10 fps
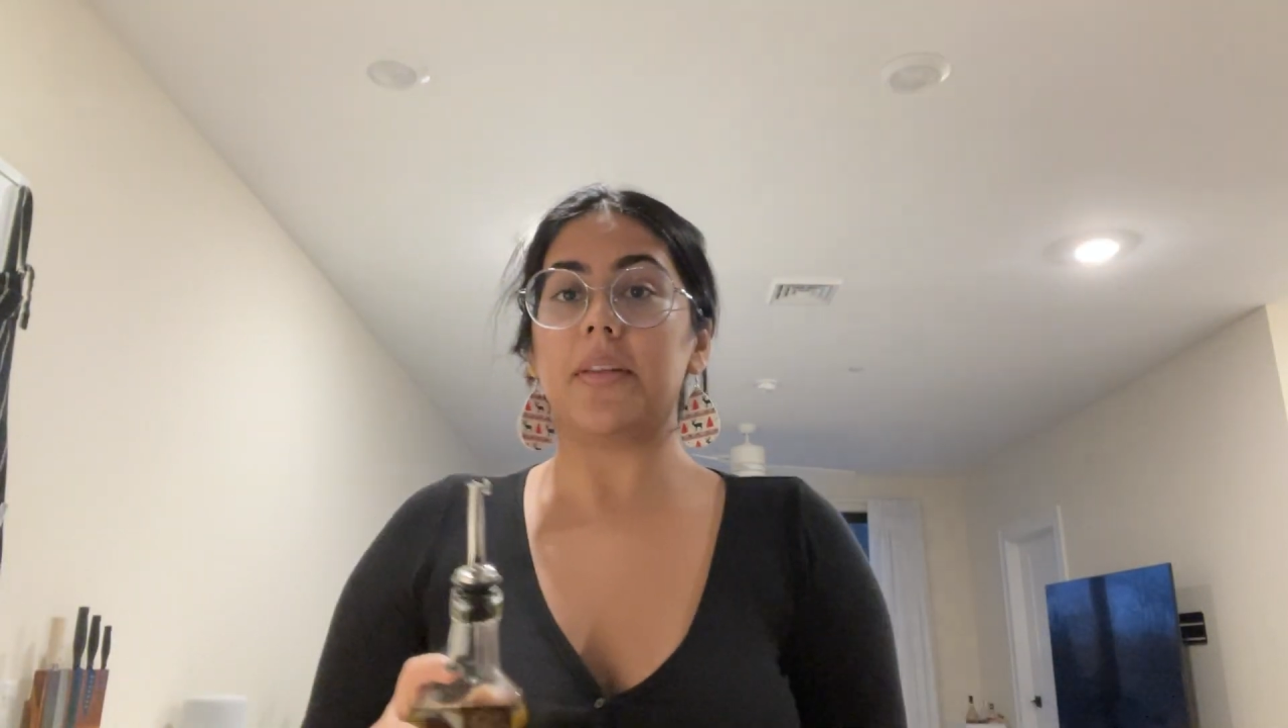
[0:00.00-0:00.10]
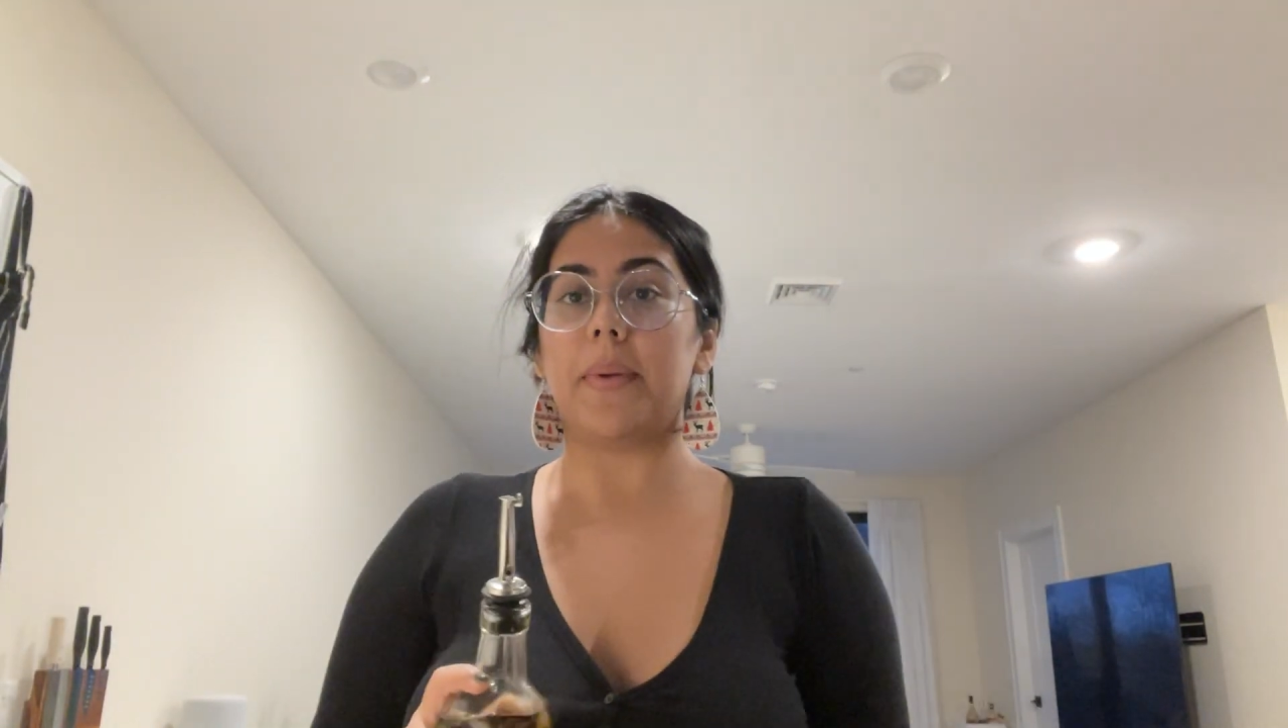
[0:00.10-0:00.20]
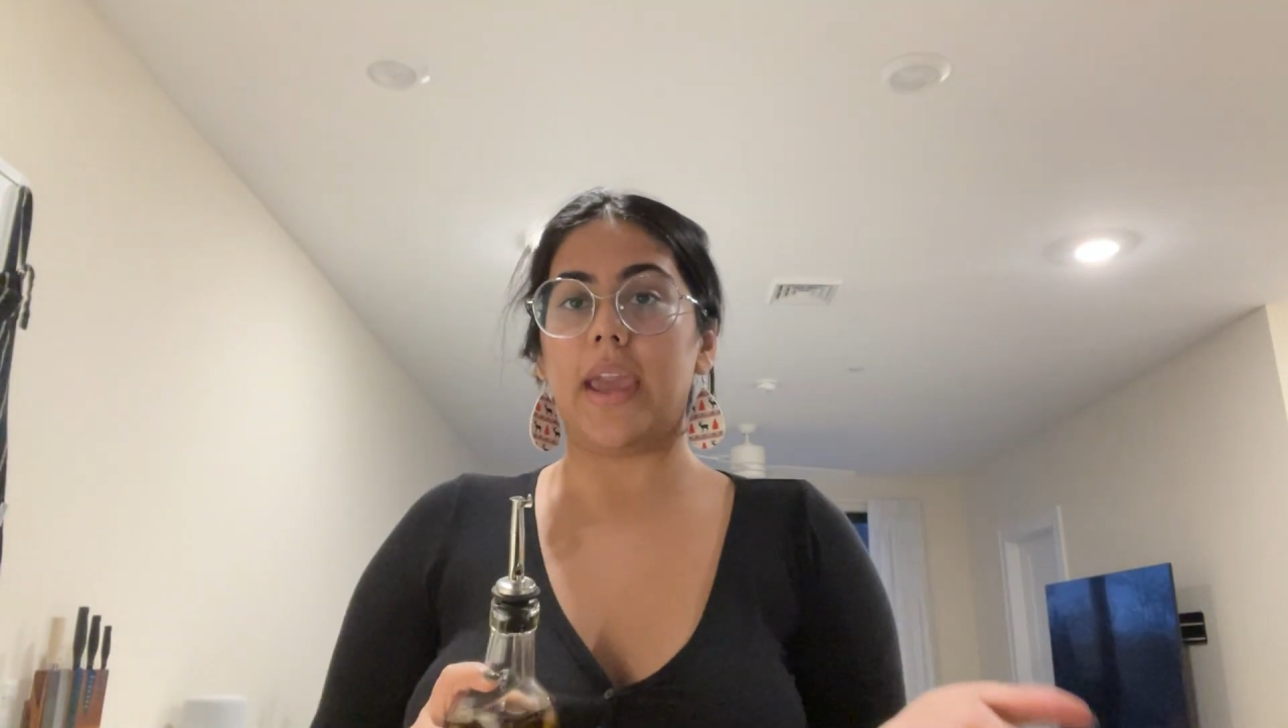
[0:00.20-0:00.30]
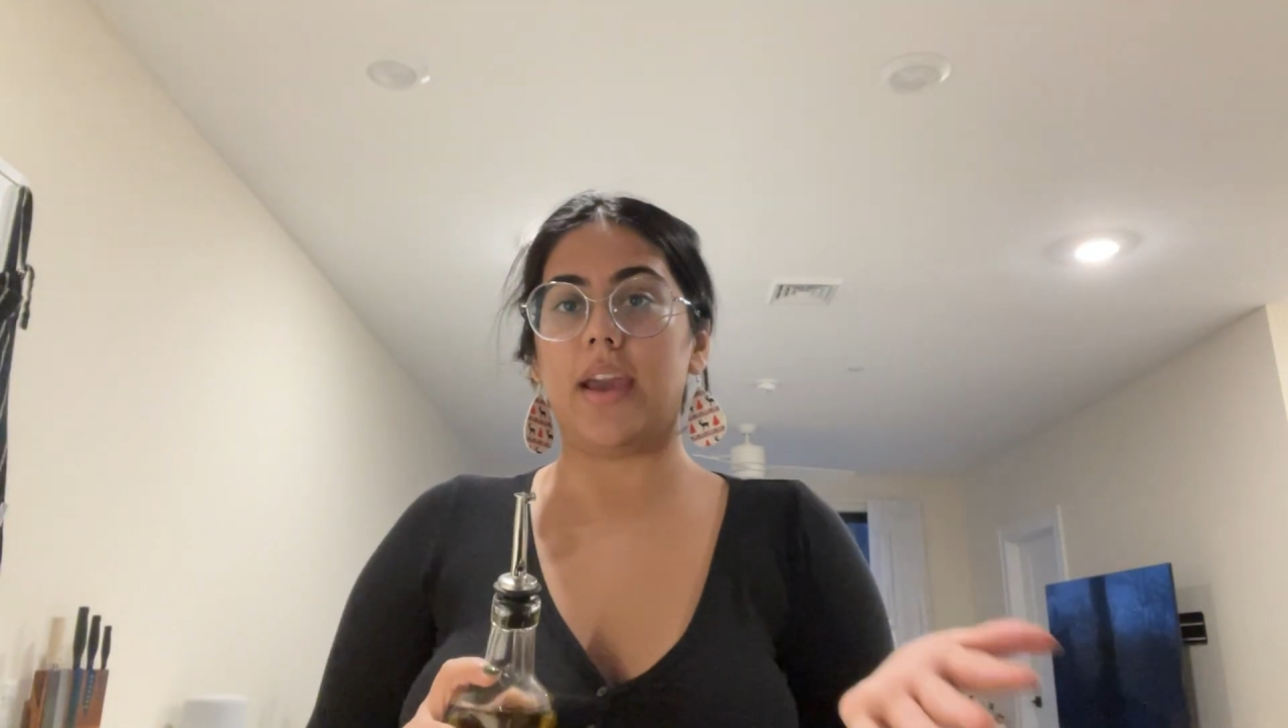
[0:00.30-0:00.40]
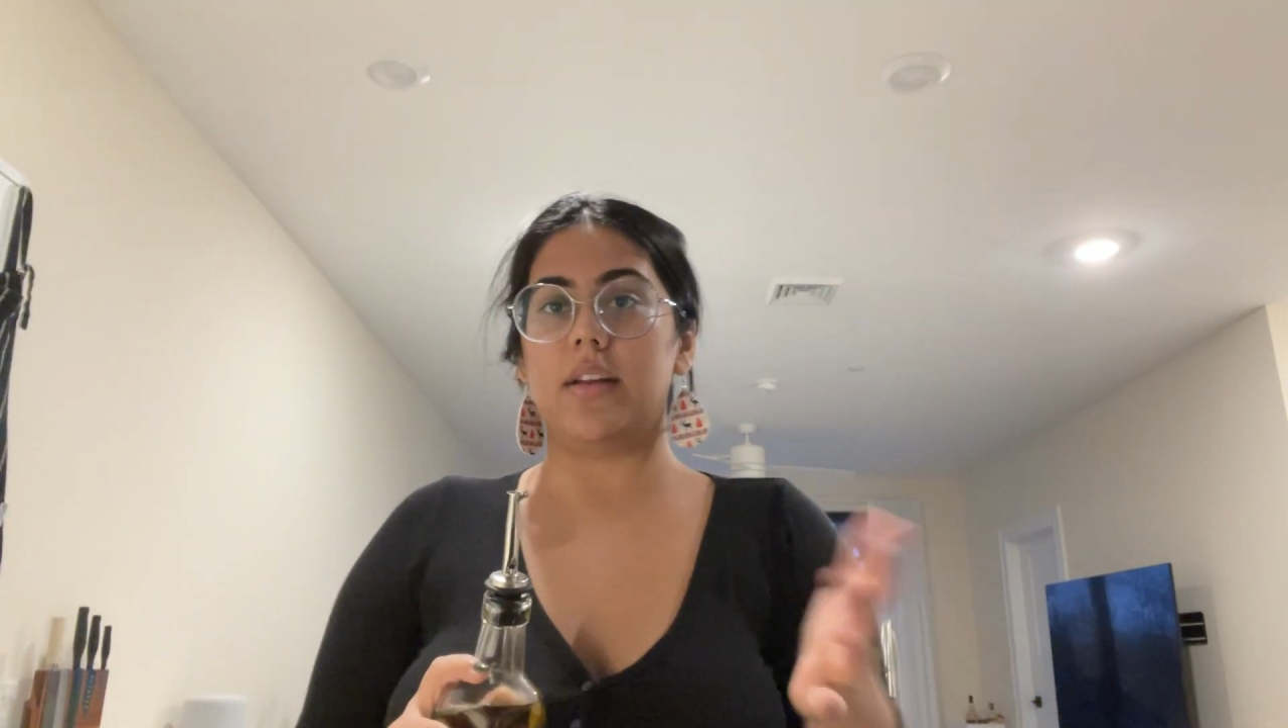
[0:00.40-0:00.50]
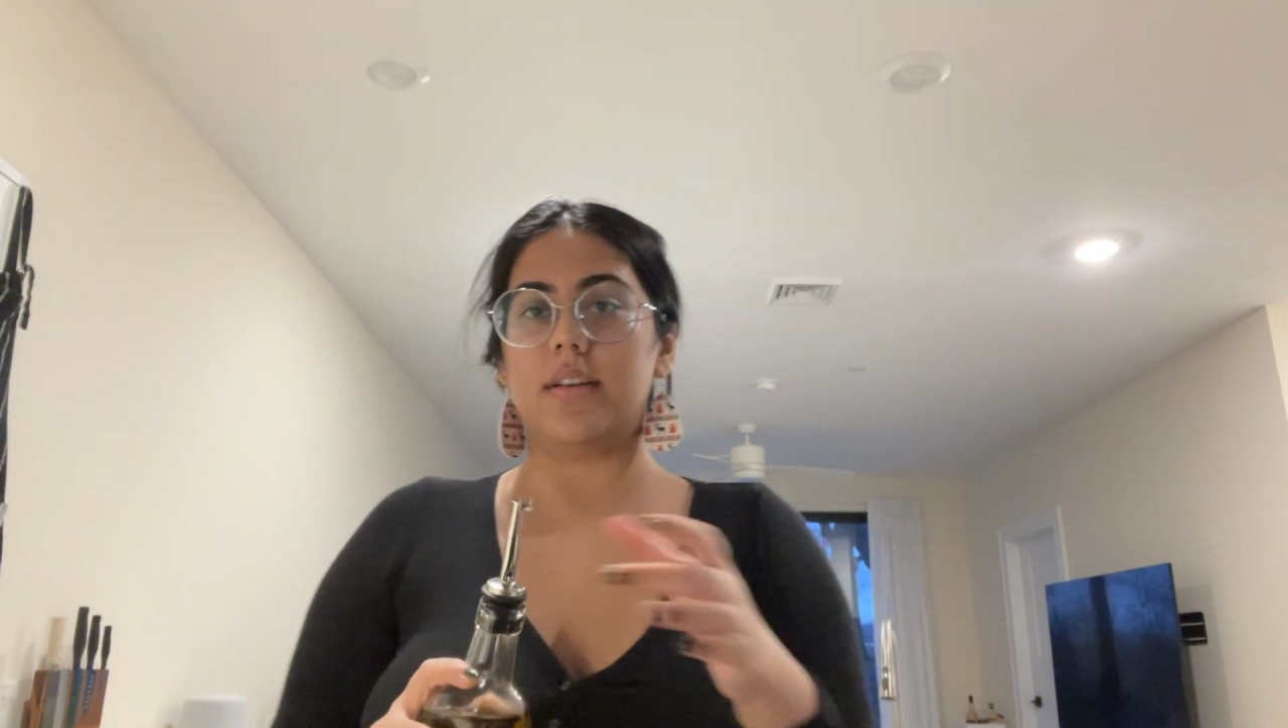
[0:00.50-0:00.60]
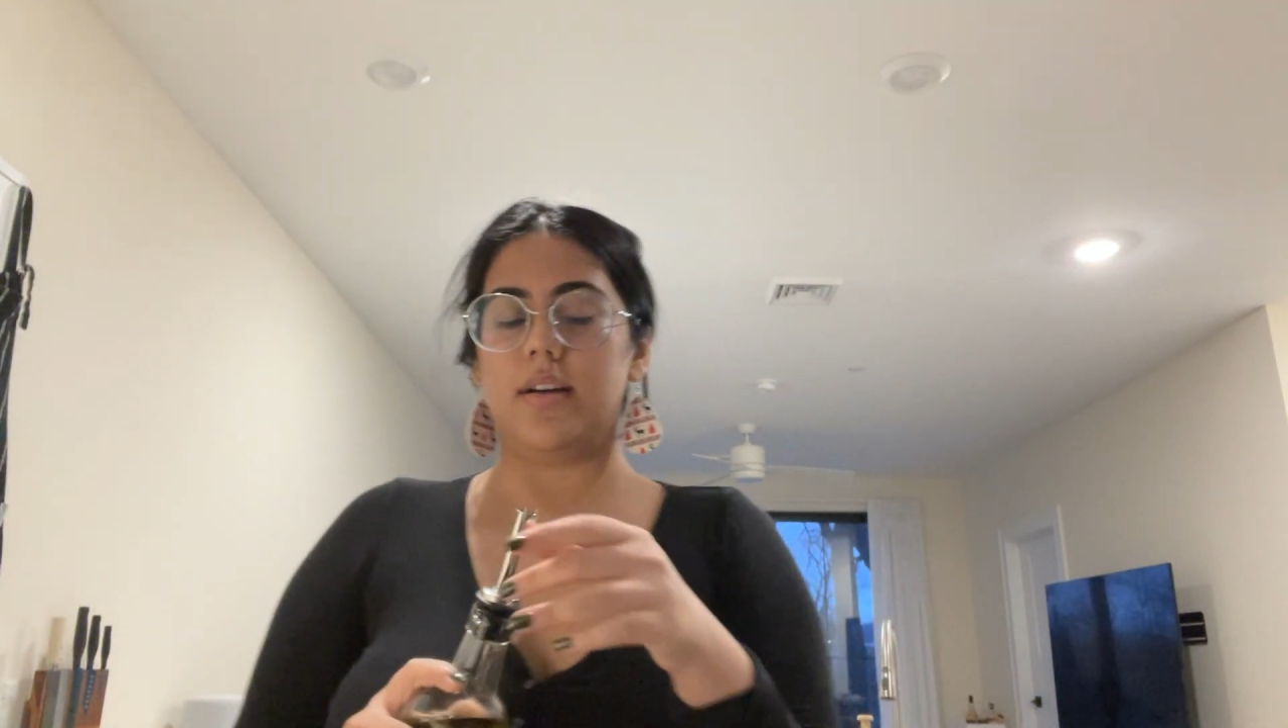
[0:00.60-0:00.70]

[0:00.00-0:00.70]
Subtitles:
the pan